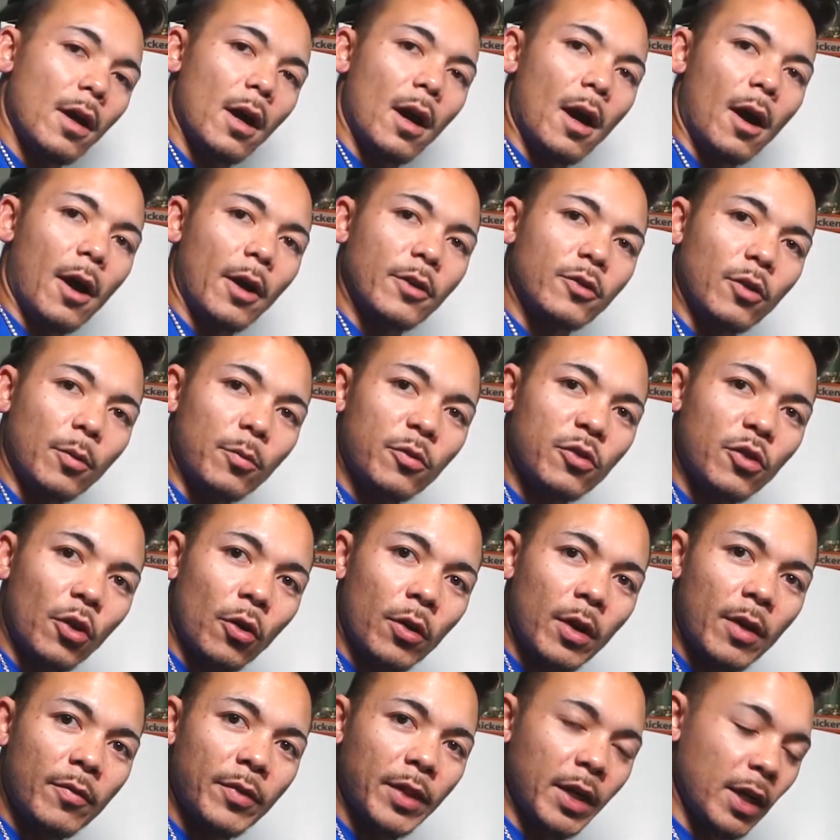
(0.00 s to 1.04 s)
All right, so I'm
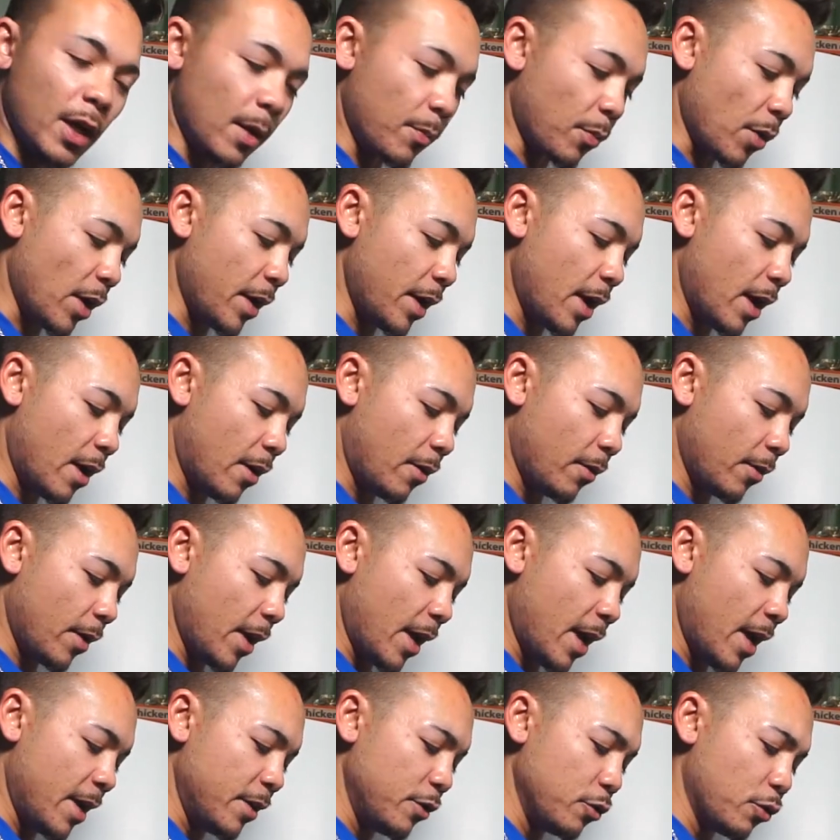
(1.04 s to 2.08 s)
stirring everything up right now,
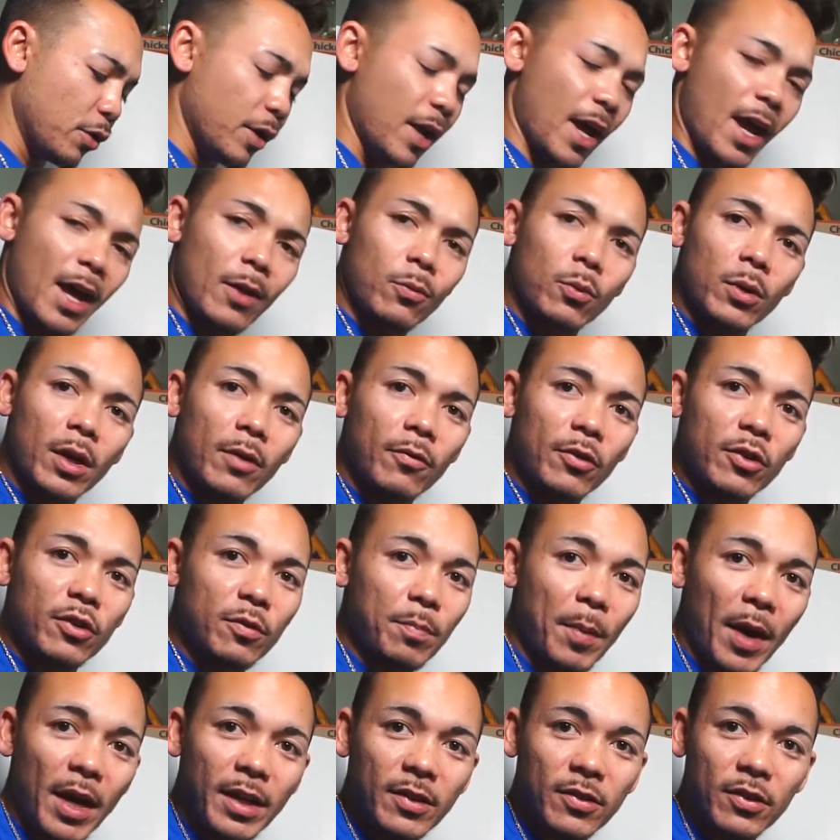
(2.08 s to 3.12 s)
and you can add whatever
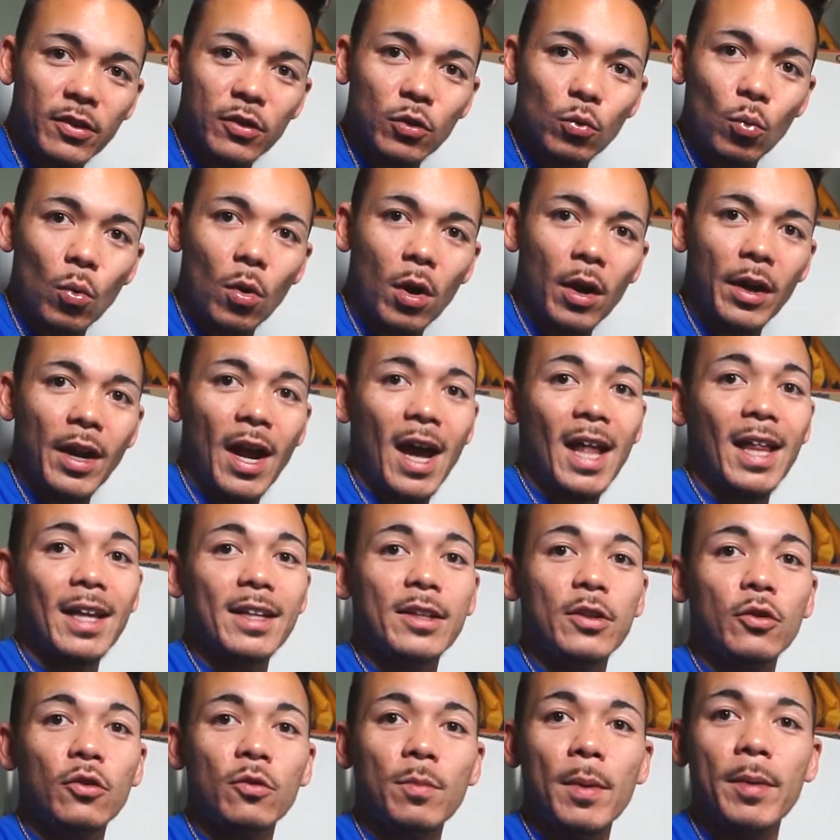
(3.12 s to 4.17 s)
spices you want. I like
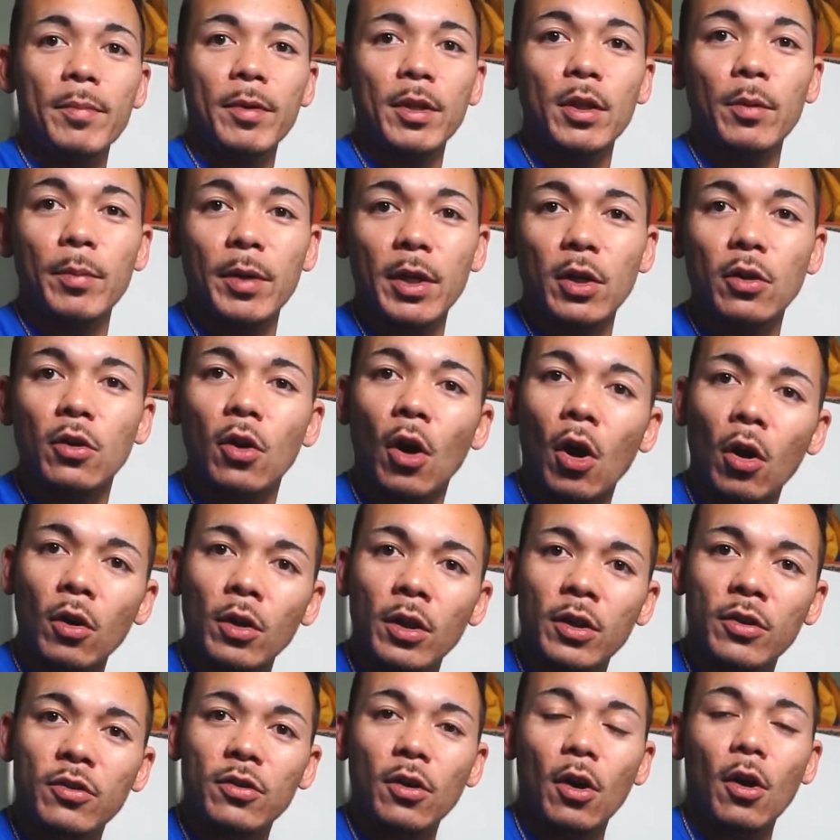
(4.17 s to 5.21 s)
to use maybe a little bit of
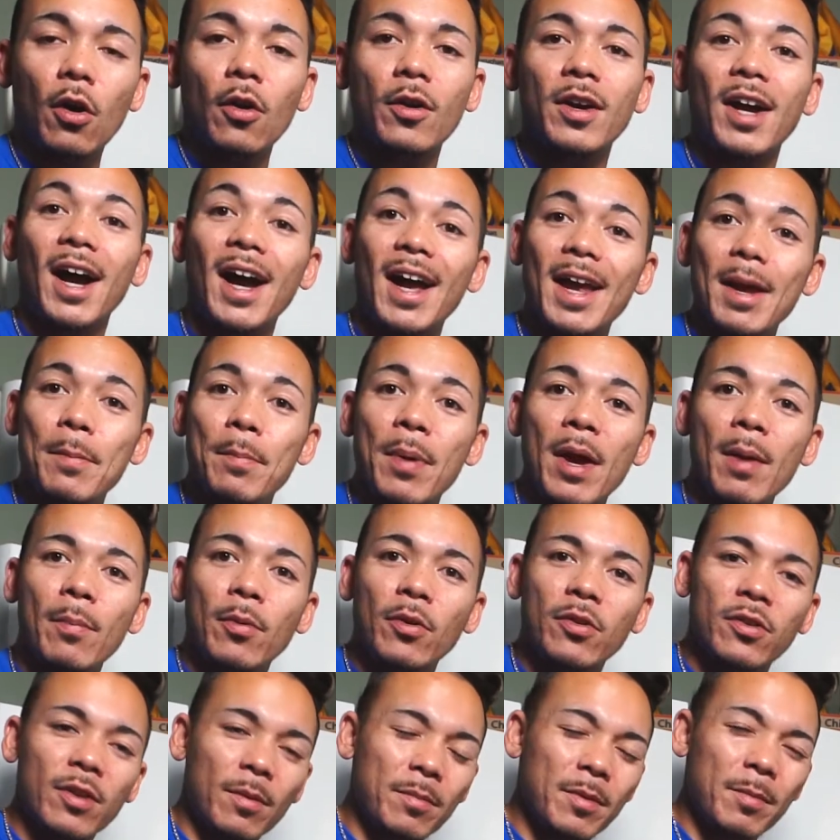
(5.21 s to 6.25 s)
garlic salt, cayenne
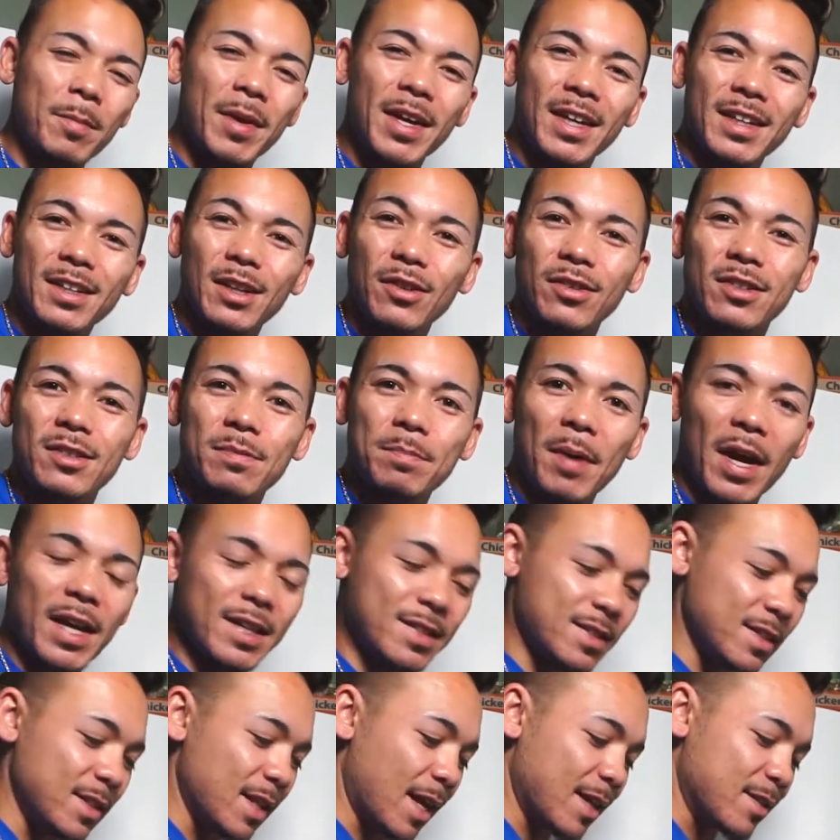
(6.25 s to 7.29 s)
pepper, something to make it a little
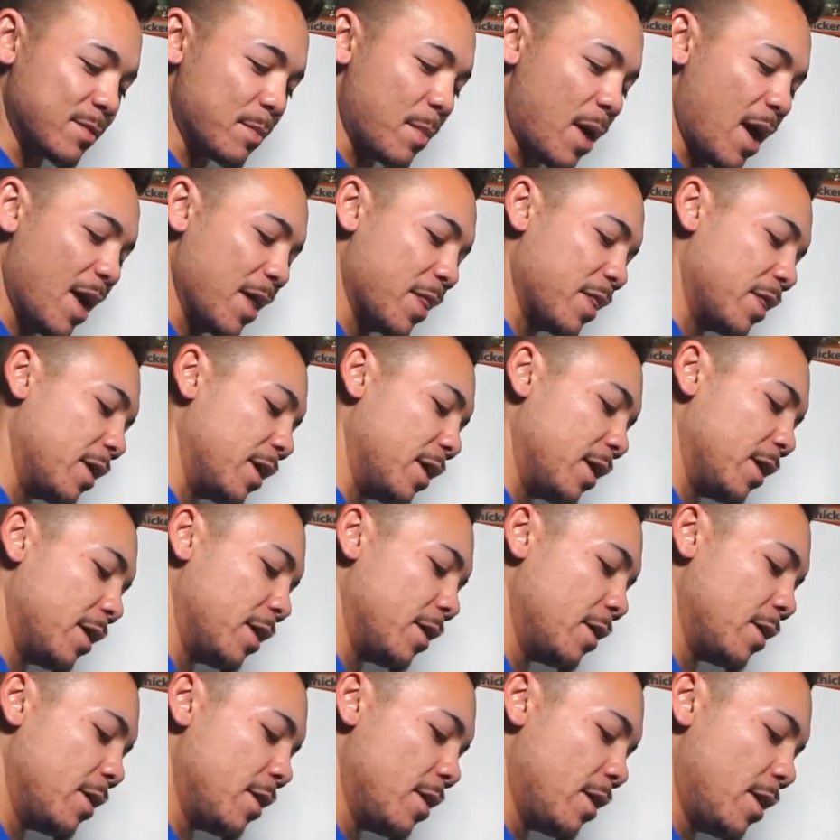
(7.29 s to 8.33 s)
spicy. That's my thing.
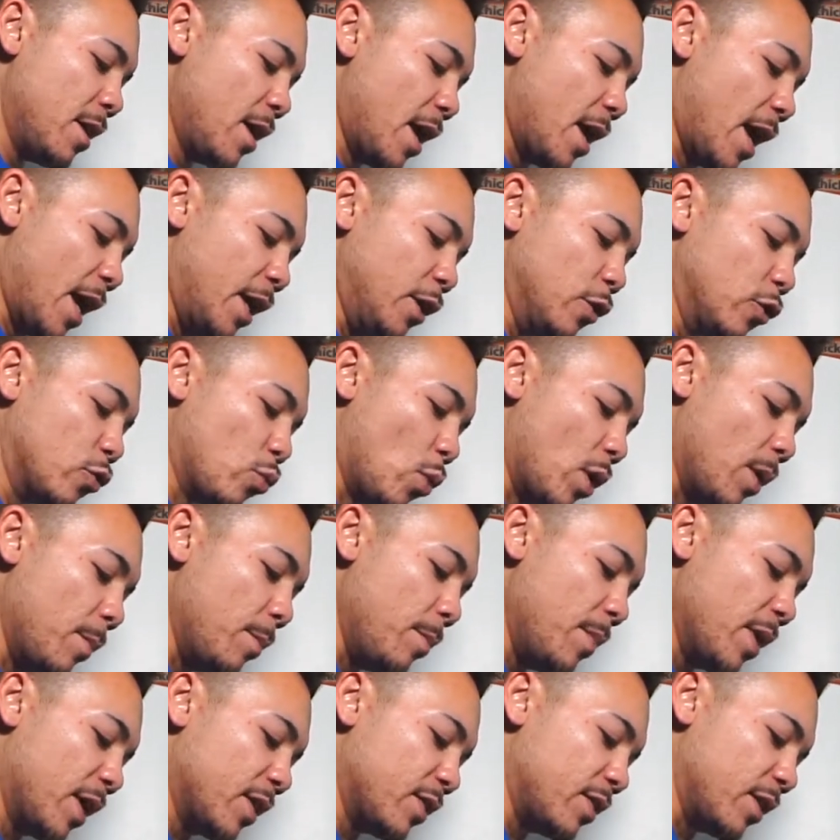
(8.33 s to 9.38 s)
And you just want to
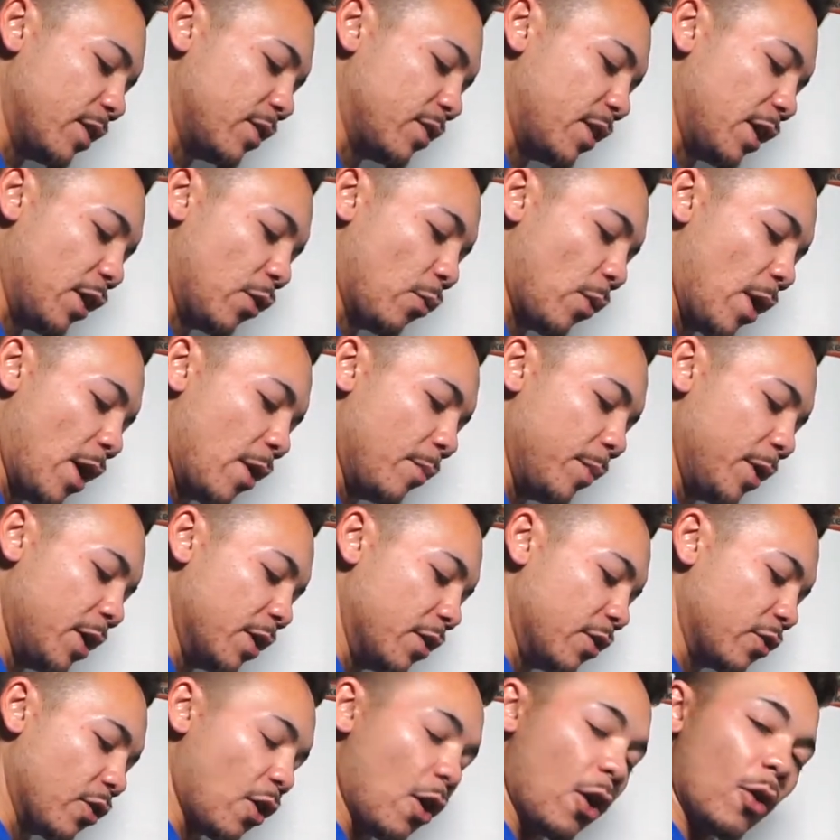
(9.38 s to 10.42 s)
mix this thing around because
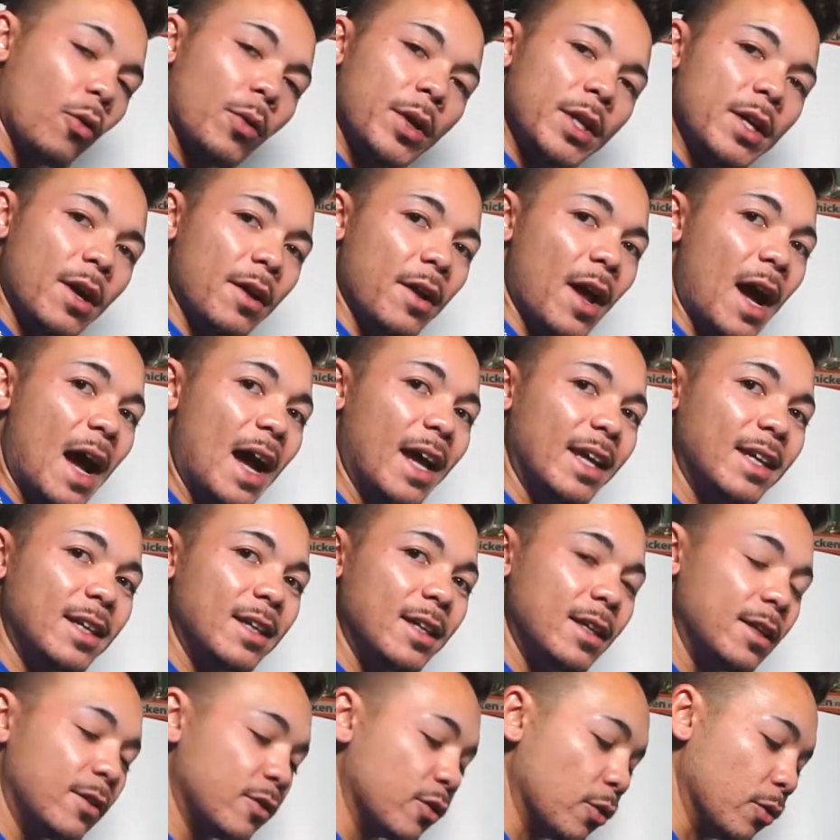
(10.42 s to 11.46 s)
it's already on high
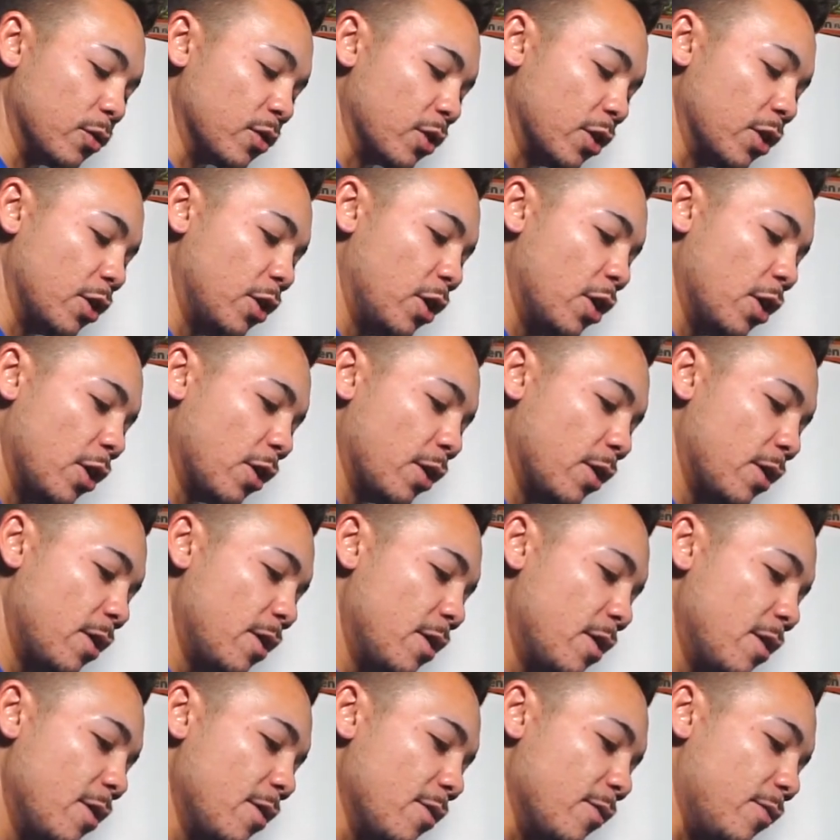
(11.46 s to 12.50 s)
heat, so it's gonna cook
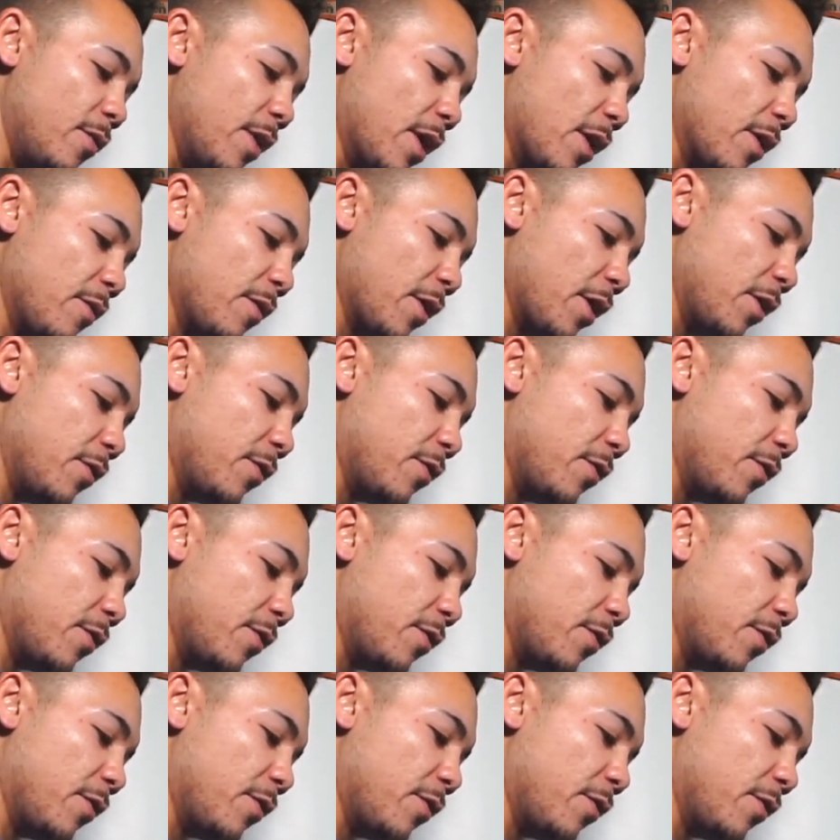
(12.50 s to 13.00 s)
very